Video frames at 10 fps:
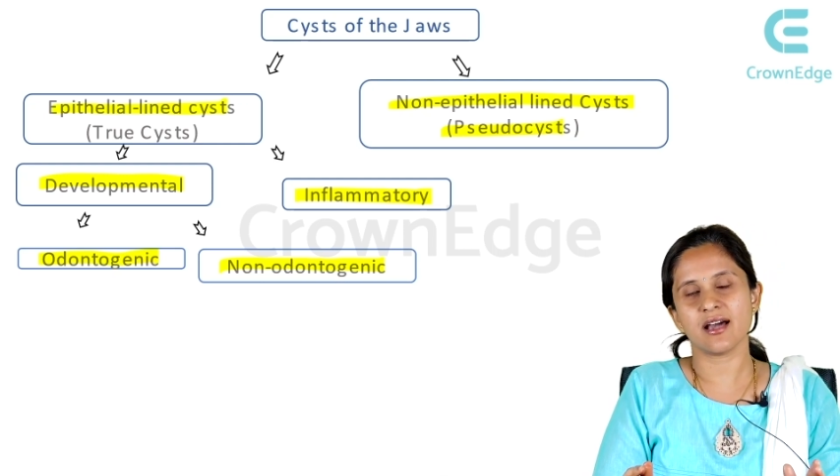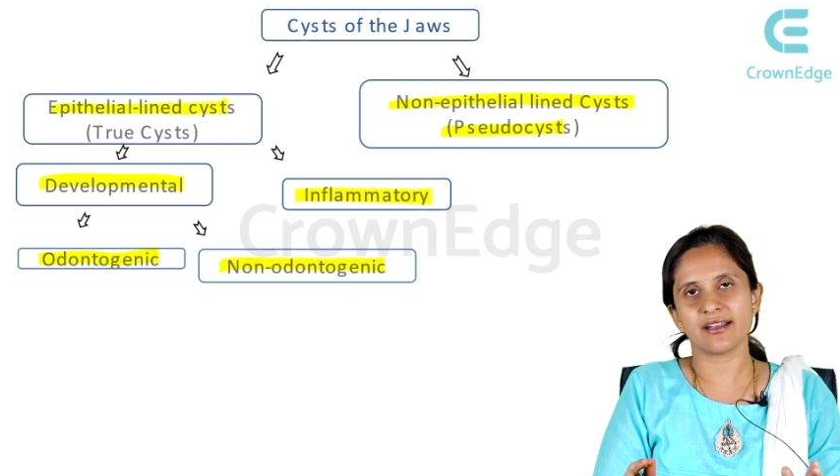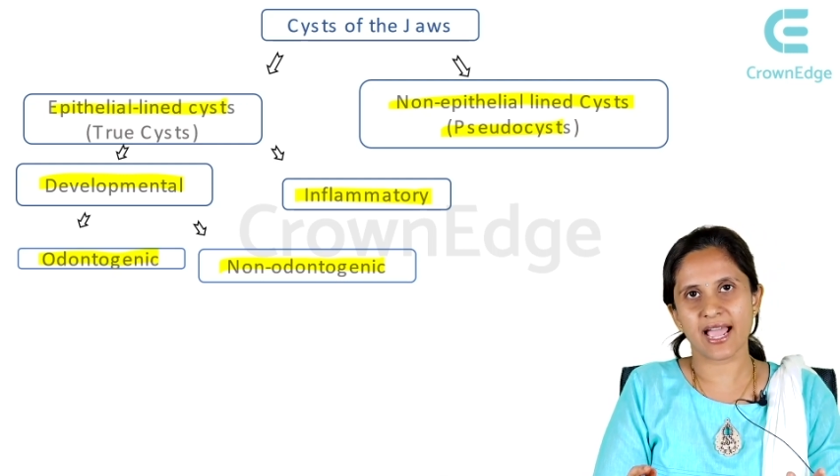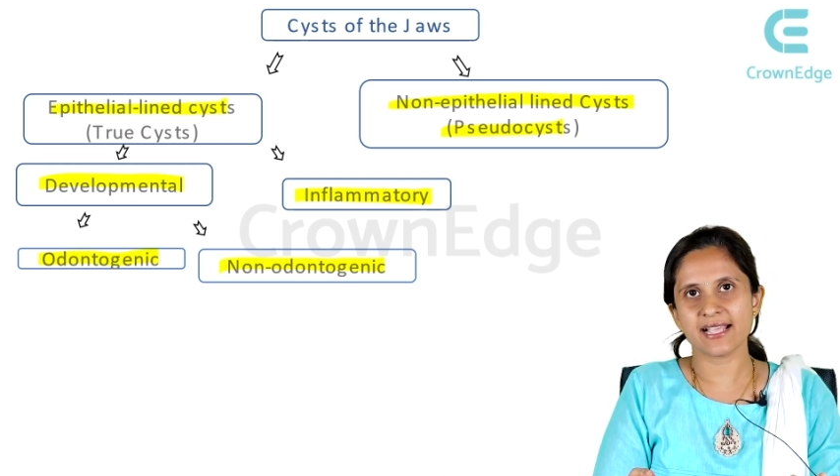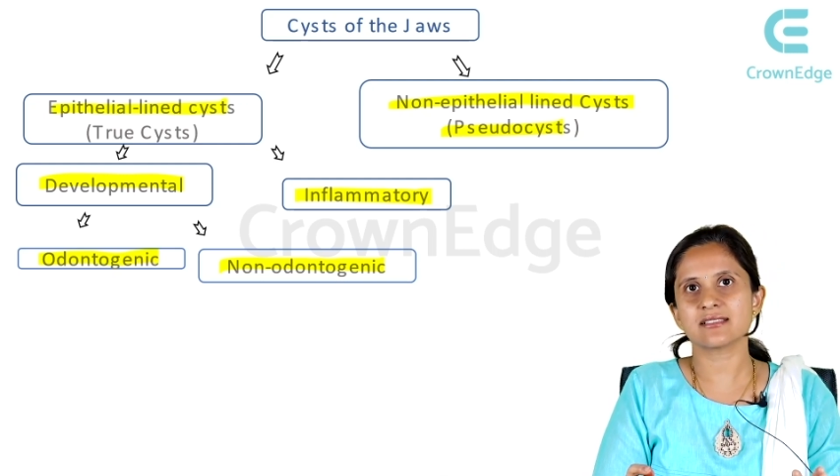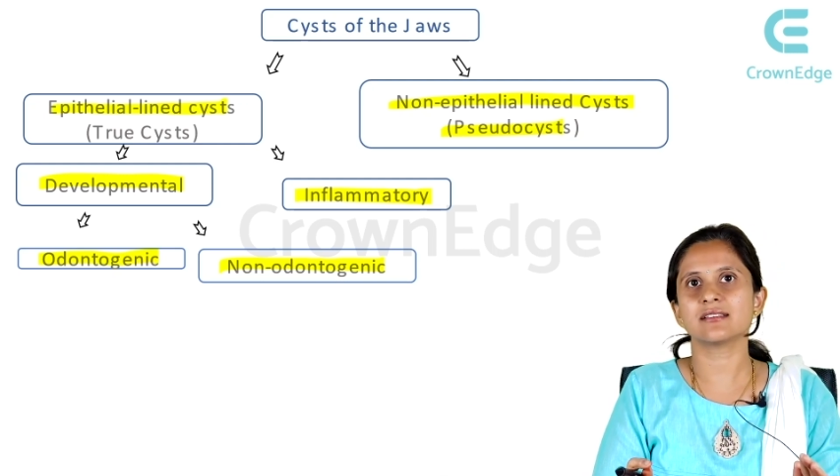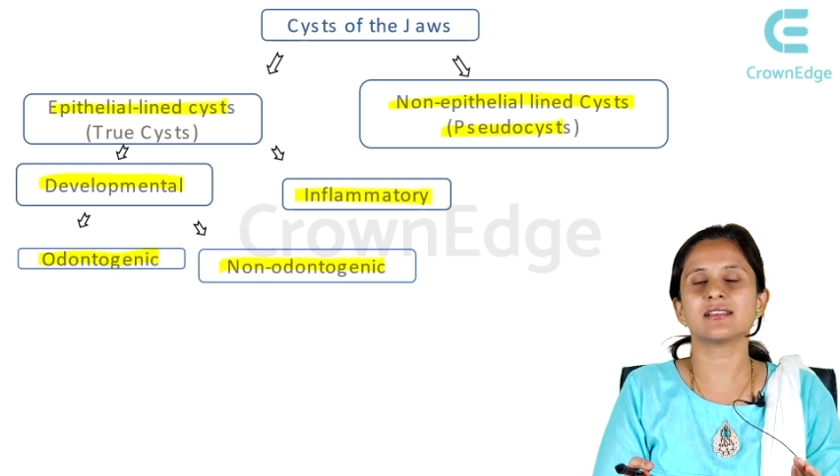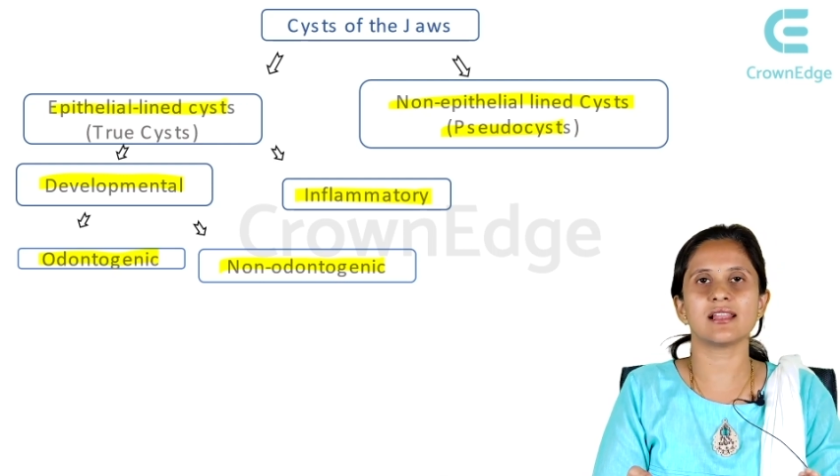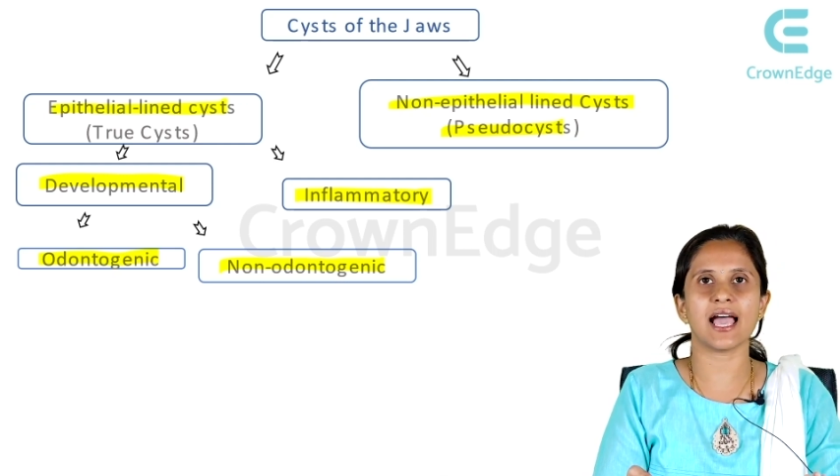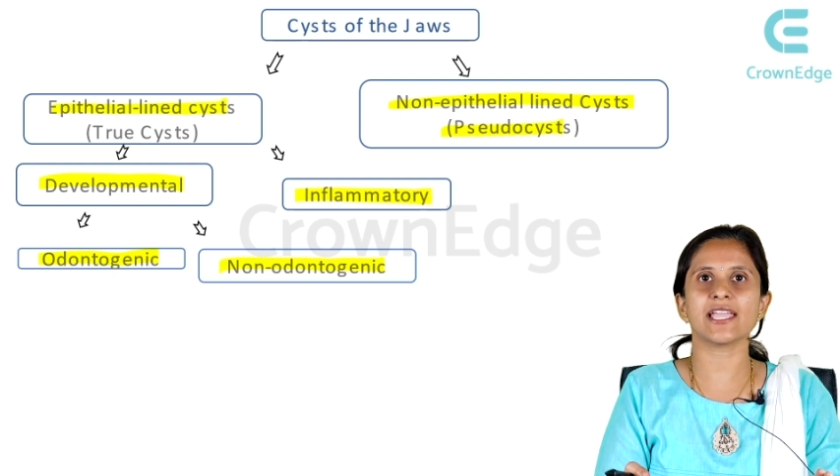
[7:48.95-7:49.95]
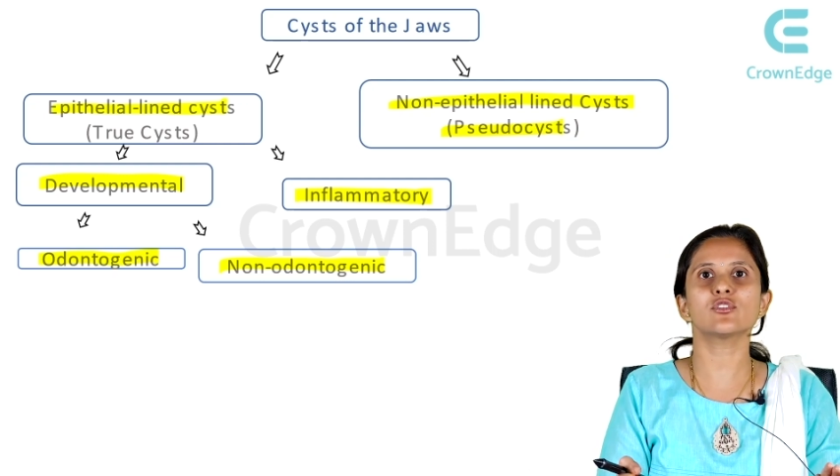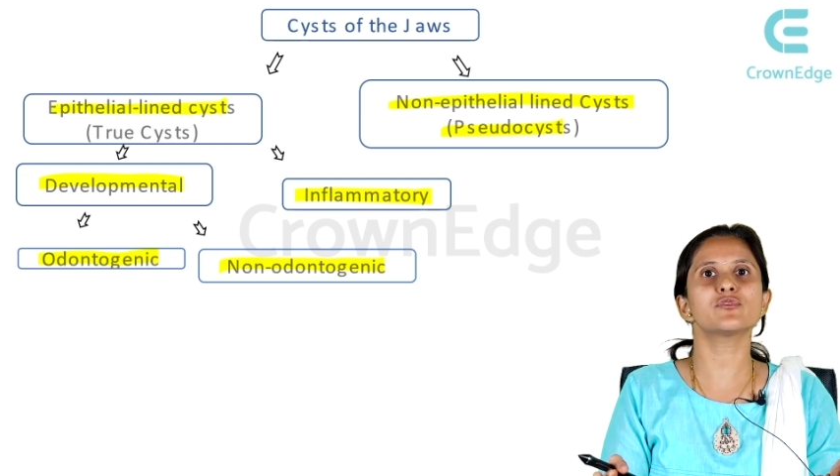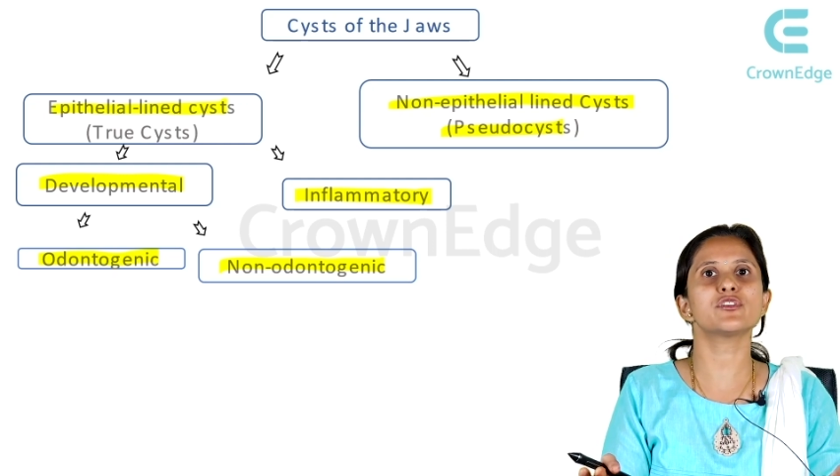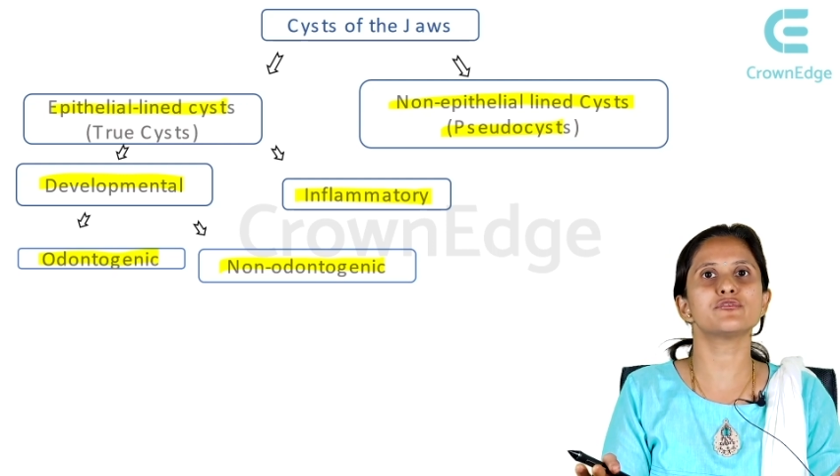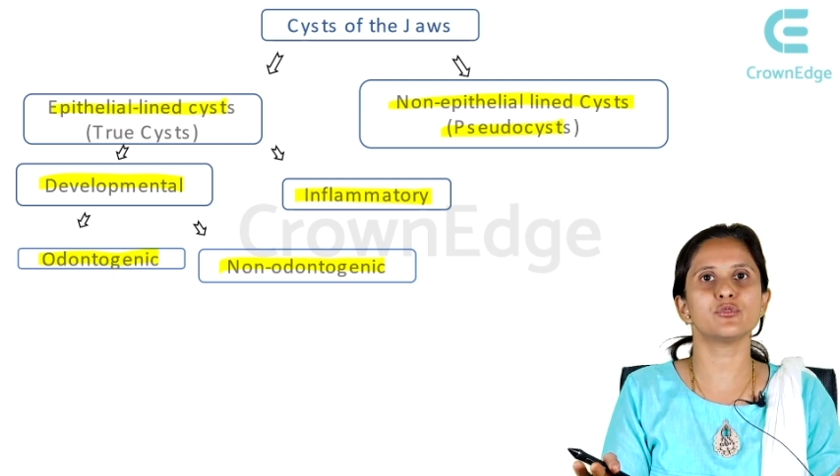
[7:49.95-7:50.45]
arise at the line
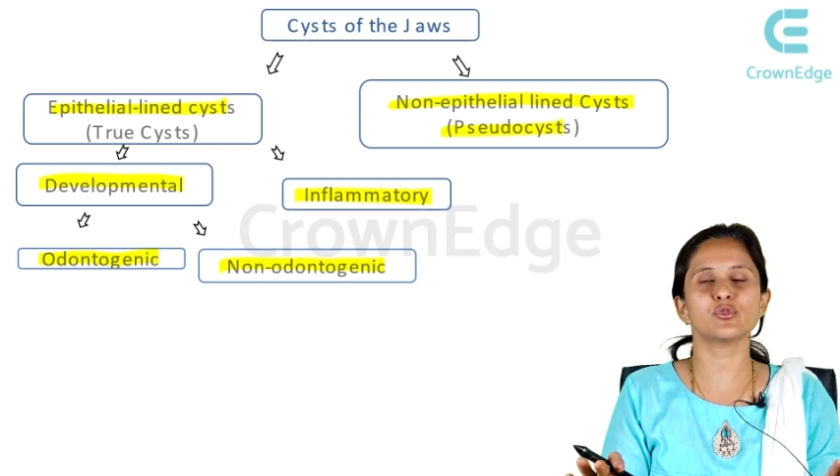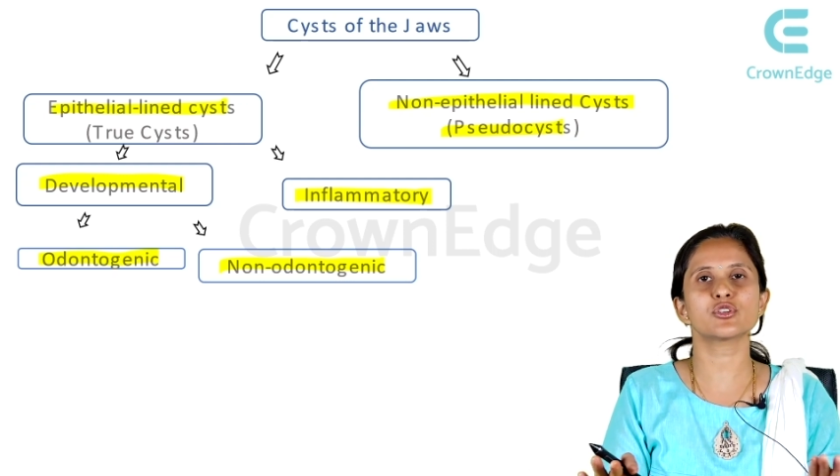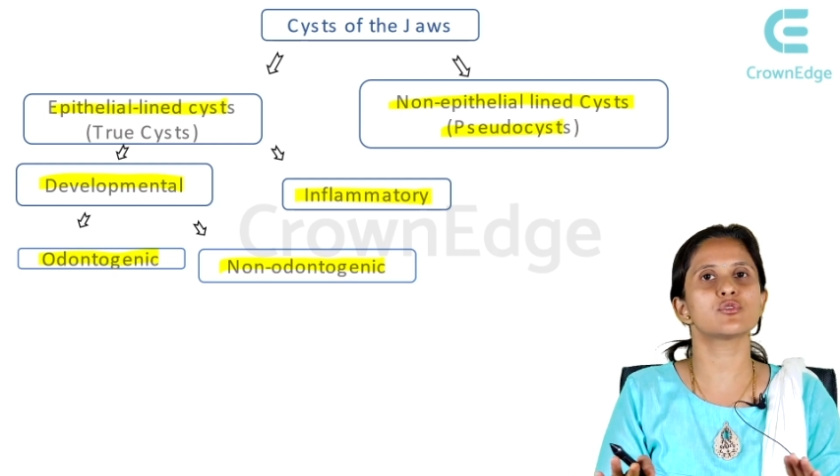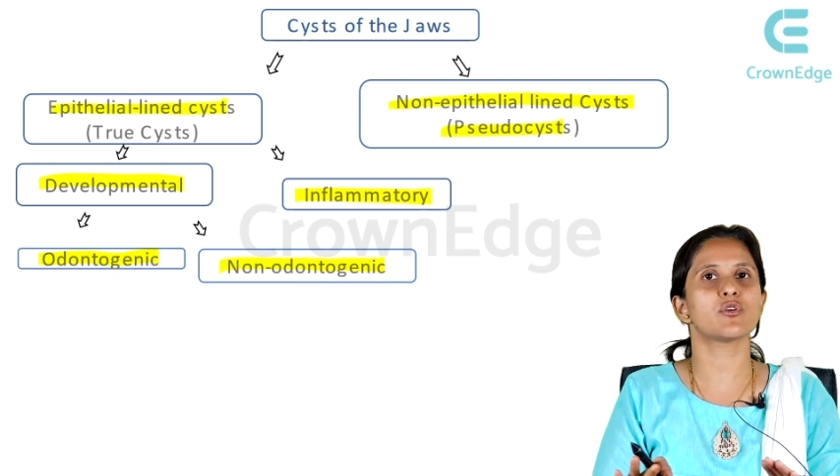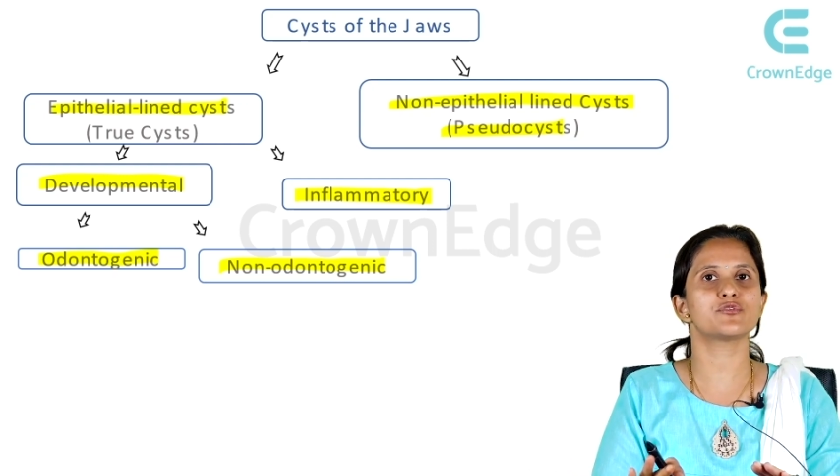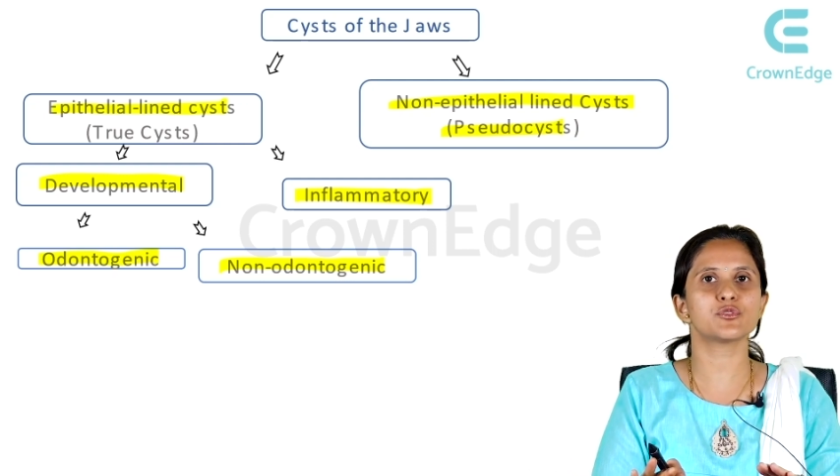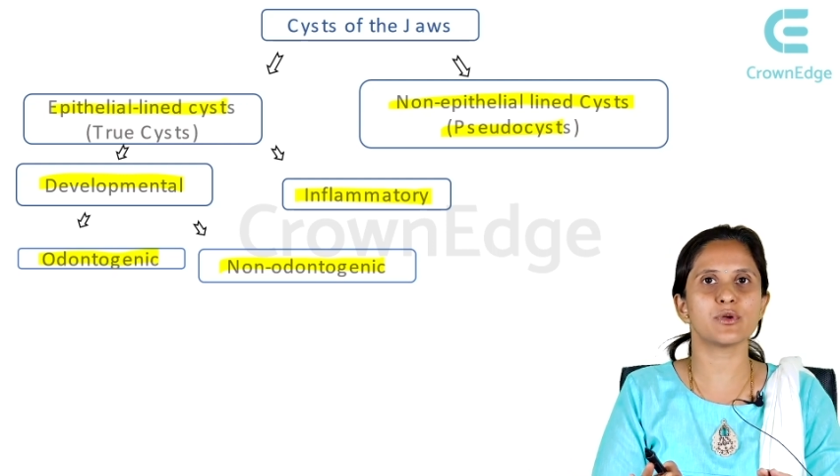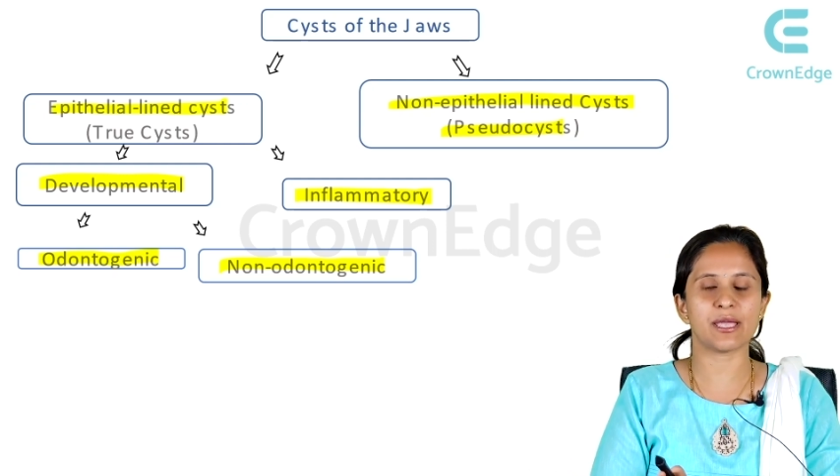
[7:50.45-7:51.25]
of the fusion of two